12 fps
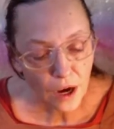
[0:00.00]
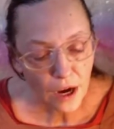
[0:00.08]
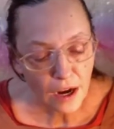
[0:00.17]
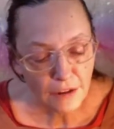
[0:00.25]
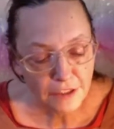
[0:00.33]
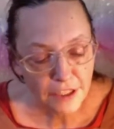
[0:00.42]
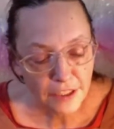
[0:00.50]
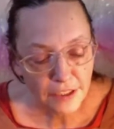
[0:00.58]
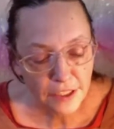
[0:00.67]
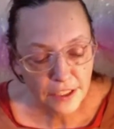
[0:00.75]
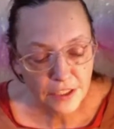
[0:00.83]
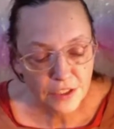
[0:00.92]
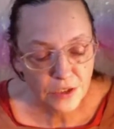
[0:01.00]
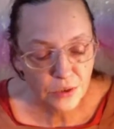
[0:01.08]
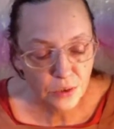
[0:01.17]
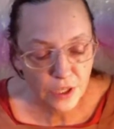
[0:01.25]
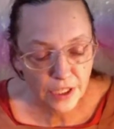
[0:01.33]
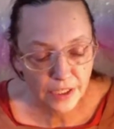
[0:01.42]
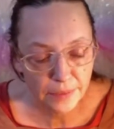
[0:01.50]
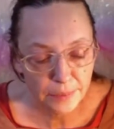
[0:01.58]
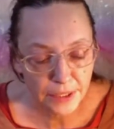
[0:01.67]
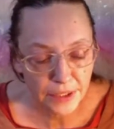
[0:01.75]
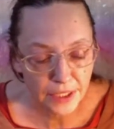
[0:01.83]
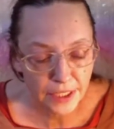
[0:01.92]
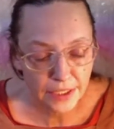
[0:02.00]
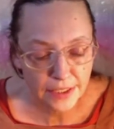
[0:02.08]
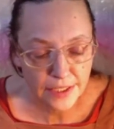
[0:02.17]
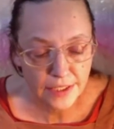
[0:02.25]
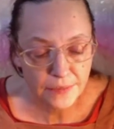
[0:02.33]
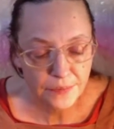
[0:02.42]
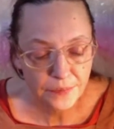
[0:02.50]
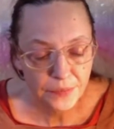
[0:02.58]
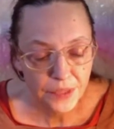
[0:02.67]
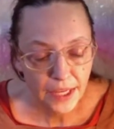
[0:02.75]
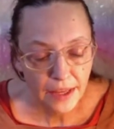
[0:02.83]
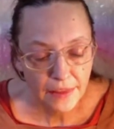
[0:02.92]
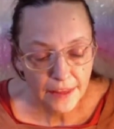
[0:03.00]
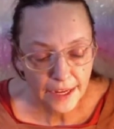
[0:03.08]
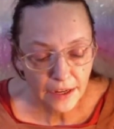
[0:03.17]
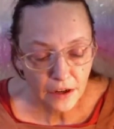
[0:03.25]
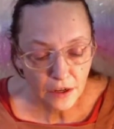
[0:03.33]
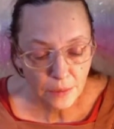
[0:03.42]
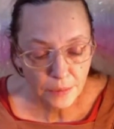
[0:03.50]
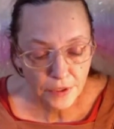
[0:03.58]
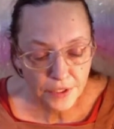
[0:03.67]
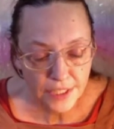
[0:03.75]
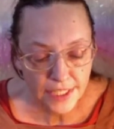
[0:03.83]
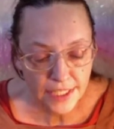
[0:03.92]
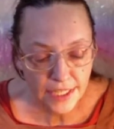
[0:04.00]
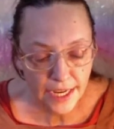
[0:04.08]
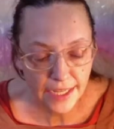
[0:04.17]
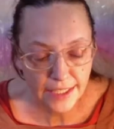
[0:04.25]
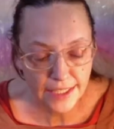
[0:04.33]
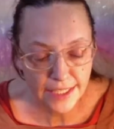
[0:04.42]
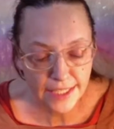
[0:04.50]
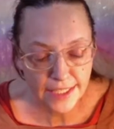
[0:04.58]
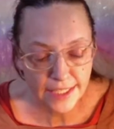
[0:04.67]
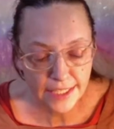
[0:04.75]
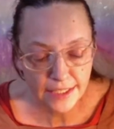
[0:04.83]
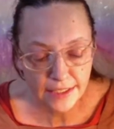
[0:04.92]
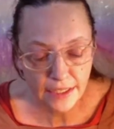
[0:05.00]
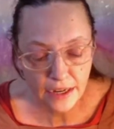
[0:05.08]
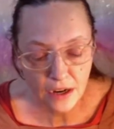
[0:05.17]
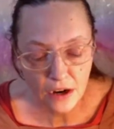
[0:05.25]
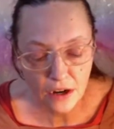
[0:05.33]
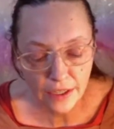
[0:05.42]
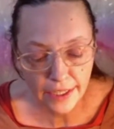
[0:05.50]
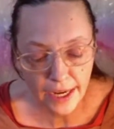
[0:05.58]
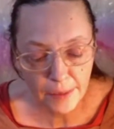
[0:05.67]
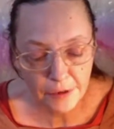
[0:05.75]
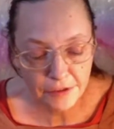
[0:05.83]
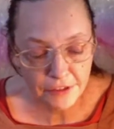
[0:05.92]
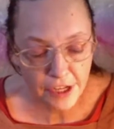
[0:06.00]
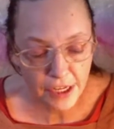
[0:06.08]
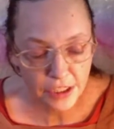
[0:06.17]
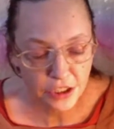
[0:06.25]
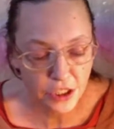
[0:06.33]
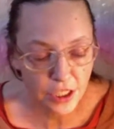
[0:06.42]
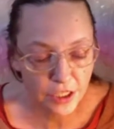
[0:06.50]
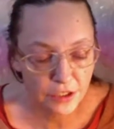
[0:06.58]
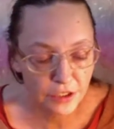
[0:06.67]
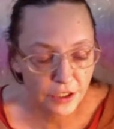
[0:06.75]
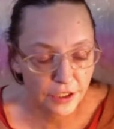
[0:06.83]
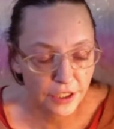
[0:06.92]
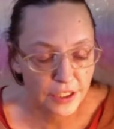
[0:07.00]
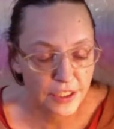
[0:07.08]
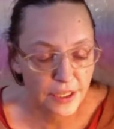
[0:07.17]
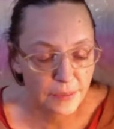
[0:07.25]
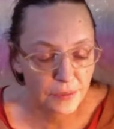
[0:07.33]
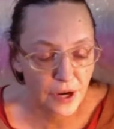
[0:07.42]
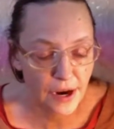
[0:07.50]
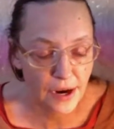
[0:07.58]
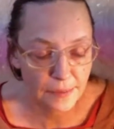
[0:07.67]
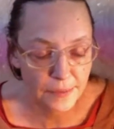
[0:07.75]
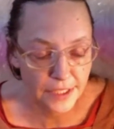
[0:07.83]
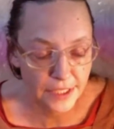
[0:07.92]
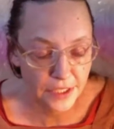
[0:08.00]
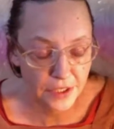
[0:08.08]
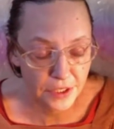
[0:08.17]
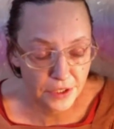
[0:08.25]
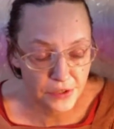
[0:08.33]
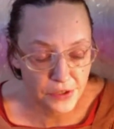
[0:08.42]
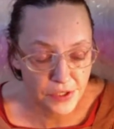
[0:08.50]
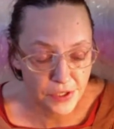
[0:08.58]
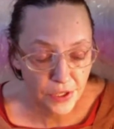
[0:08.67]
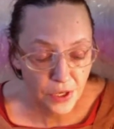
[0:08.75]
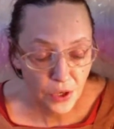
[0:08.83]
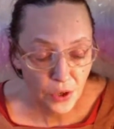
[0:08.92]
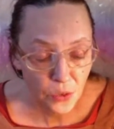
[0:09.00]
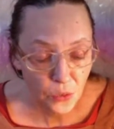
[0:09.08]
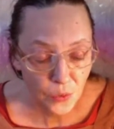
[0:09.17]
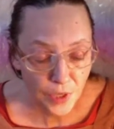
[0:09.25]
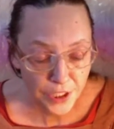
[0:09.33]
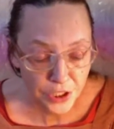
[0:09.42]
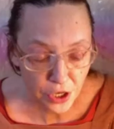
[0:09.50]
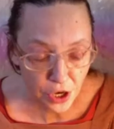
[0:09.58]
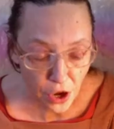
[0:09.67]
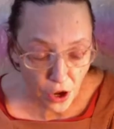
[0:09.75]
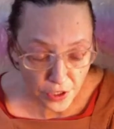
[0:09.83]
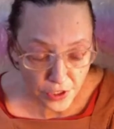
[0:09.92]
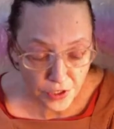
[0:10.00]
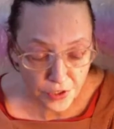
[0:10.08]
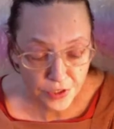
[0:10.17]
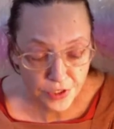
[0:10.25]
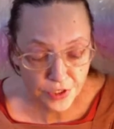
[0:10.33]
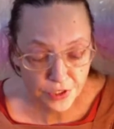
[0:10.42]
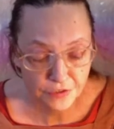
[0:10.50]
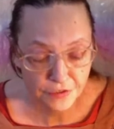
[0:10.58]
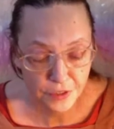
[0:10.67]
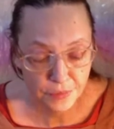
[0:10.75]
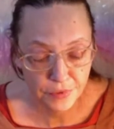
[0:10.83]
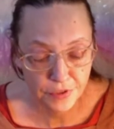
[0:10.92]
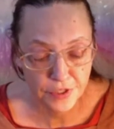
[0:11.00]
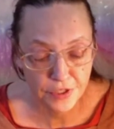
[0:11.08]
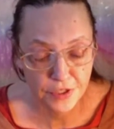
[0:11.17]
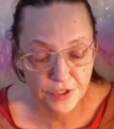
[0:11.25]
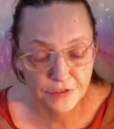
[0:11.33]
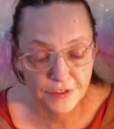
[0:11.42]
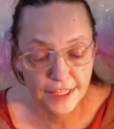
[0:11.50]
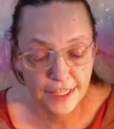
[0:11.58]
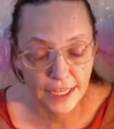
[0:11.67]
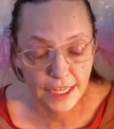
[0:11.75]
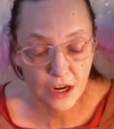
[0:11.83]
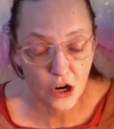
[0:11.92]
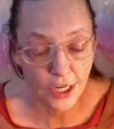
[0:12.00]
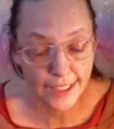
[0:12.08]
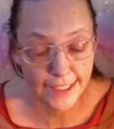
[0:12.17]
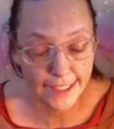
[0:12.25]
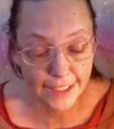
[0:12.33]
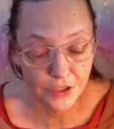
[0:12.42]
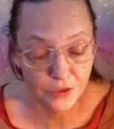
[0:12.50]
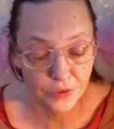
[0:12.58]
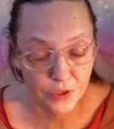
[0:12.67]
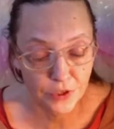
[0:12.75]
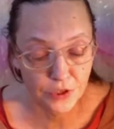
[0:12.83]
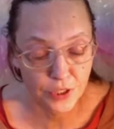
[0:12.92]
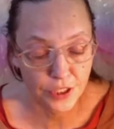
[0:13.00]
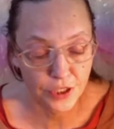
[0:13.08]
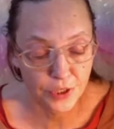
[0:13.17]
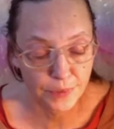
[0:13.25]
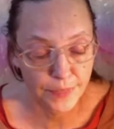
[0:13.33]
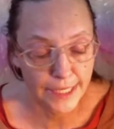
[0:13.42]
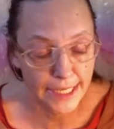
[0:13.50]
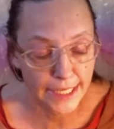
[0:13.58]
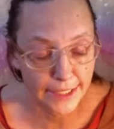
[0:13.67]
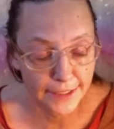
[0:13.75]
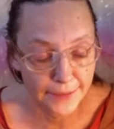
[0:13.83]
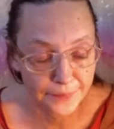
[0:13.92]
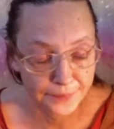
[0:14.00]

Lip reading: Often, historic buildings that are existent are camouflaged under contemporary materials, which also serve to preserve the architectural treasure beneath.